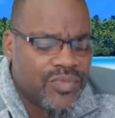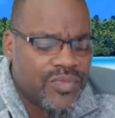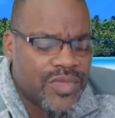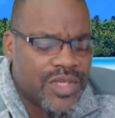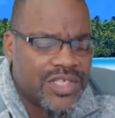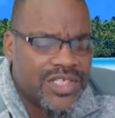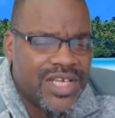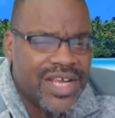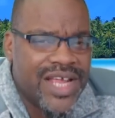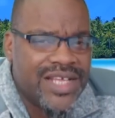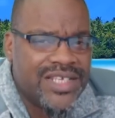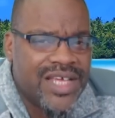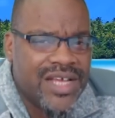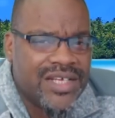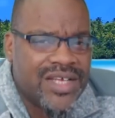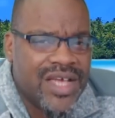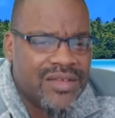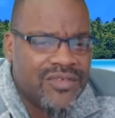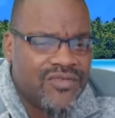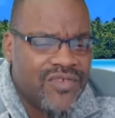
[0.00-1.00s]
Say that
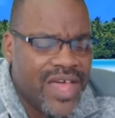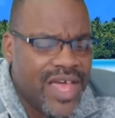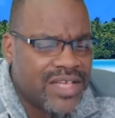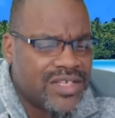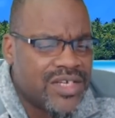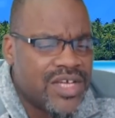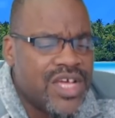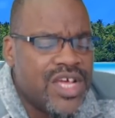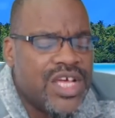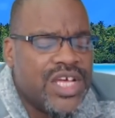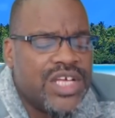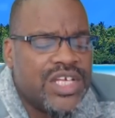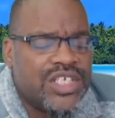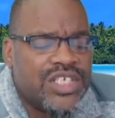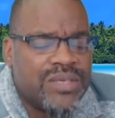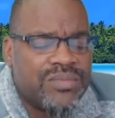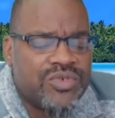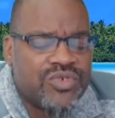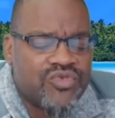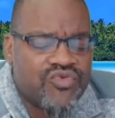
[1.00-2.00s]
ten times fast.
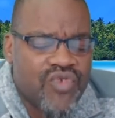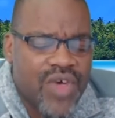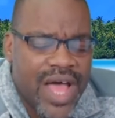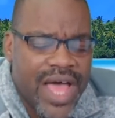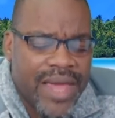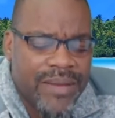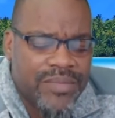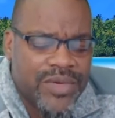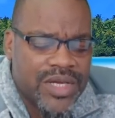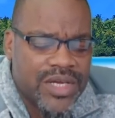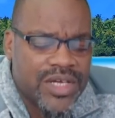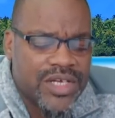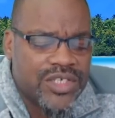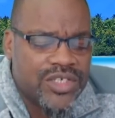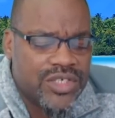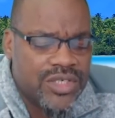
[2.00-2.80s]
Subscribed